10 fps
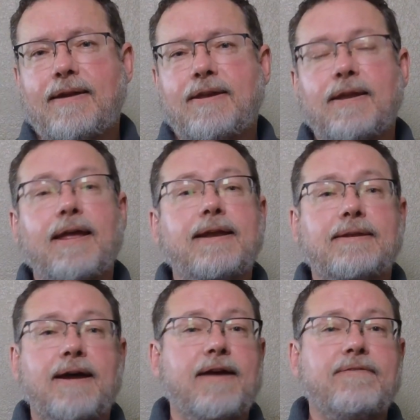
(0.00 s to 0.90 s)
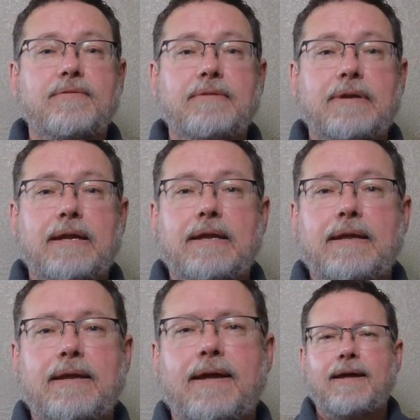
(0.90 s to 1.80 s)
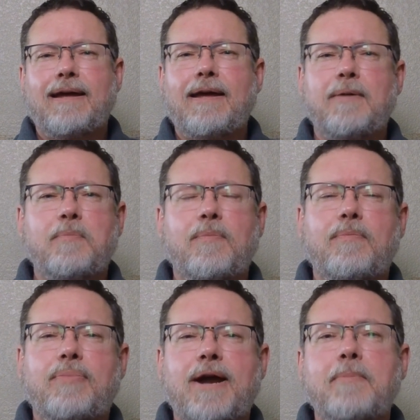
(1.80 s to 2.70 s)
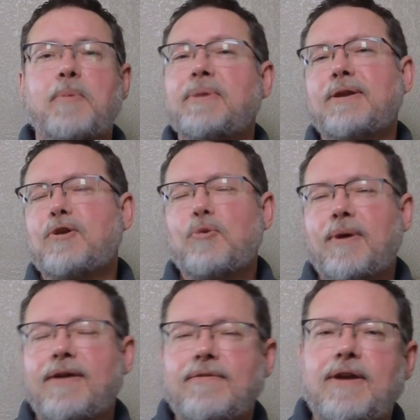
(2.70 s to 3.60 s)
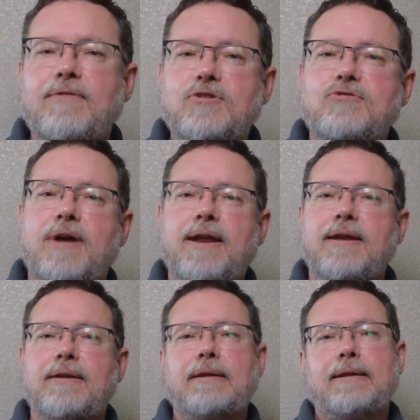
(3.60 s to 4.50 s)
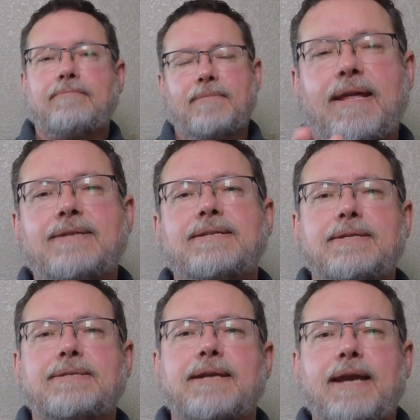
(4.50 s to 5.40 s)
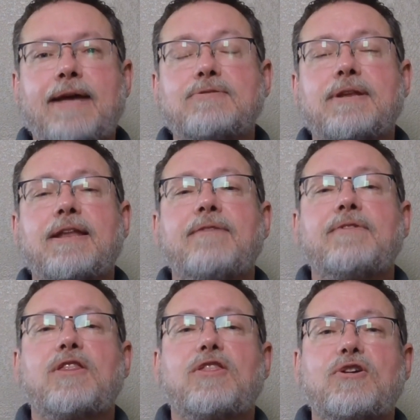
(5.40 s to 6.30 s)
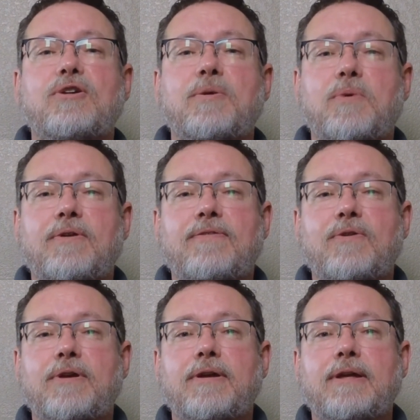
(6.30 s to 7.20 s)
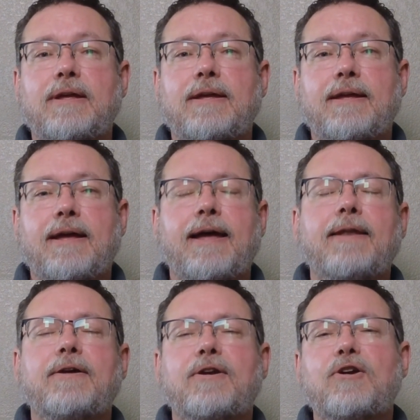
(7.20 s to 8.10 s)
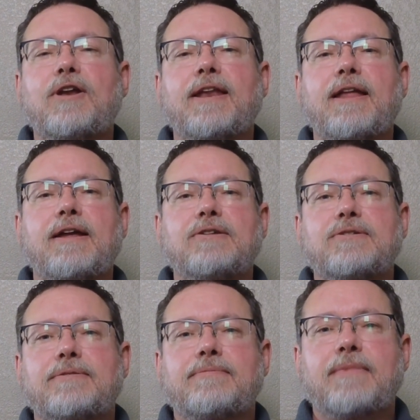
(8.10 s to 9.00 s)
Do you like Thai food? I probably do, but I've never tried it. That settles it. How's 11:30 work for you? I like an early lunch.